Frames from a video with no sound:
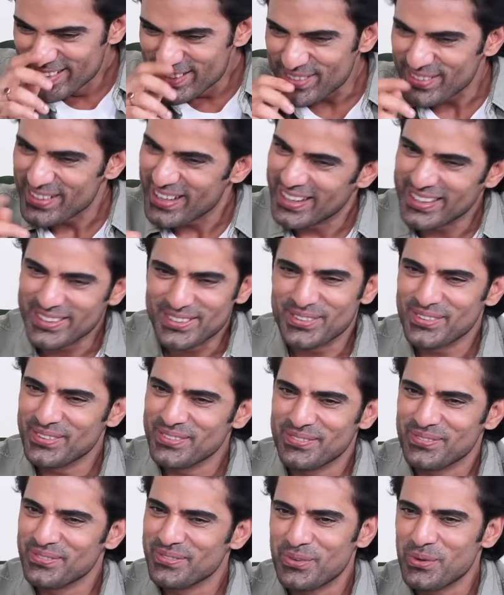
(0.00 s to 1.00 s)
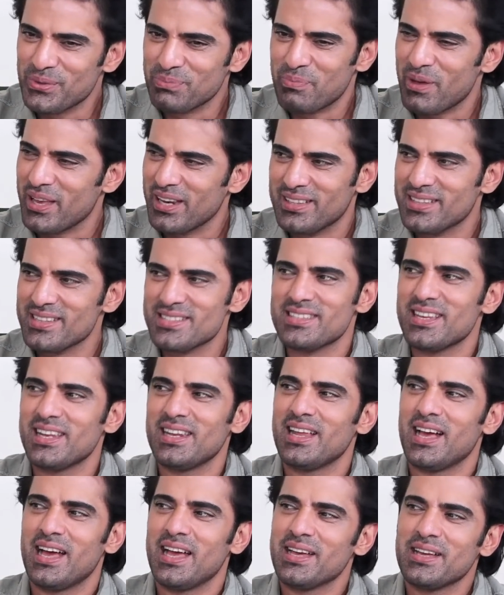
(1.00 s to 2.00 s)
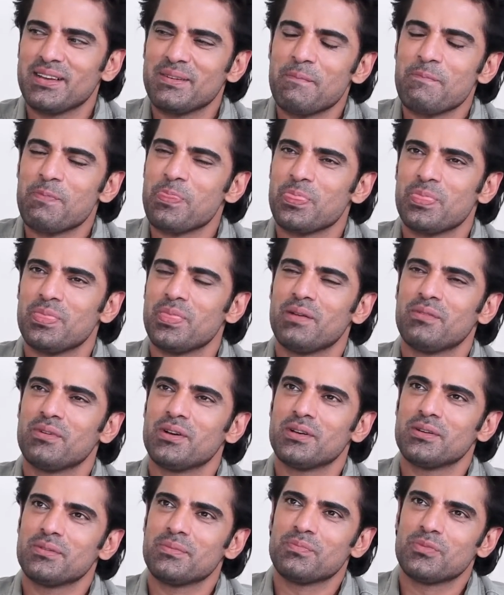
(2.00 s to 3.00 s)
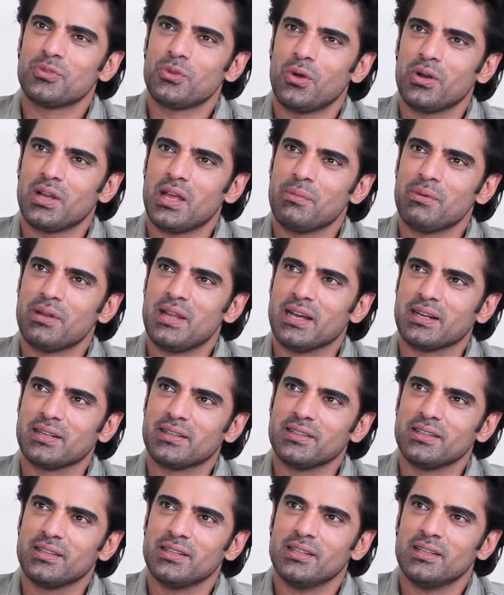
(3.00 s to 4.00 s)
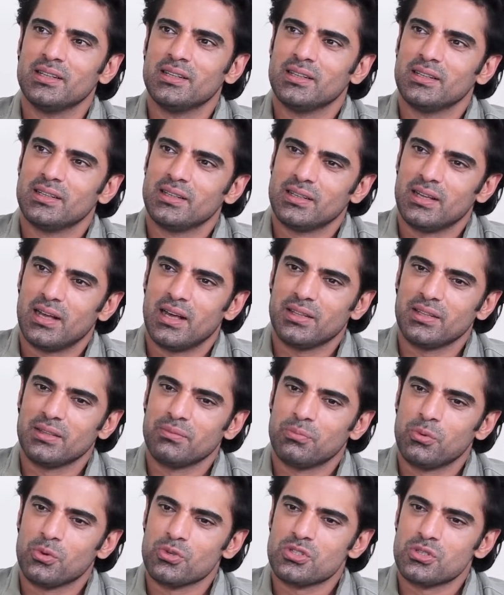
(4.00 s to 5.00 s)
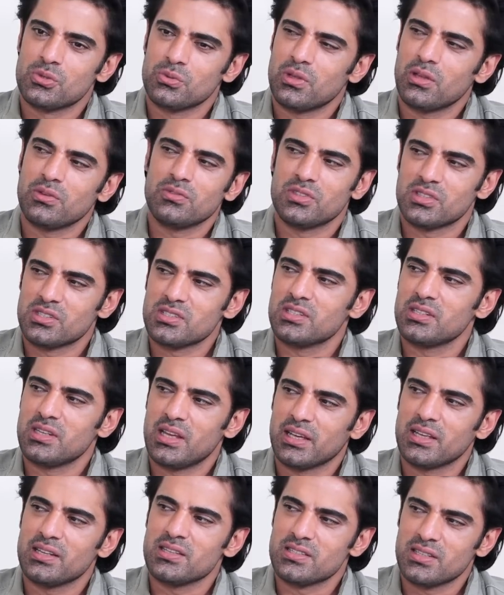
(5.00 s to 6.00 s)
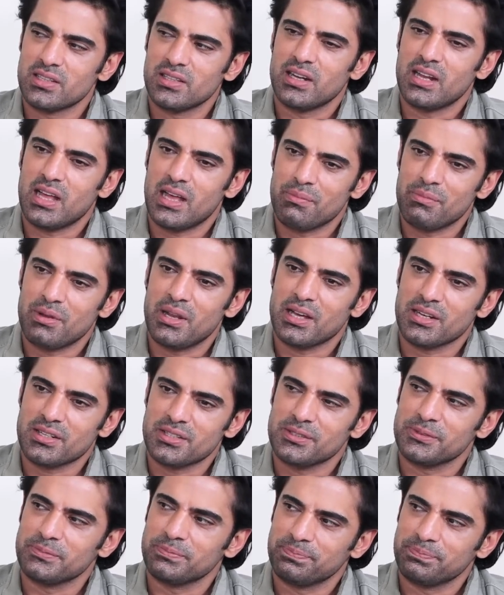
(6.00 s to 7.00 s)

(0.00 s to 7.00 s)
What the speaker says: So yeah, so both pehle 10 saal I never thought I'm an actor. I think post 2016 I can say that I'm an actor.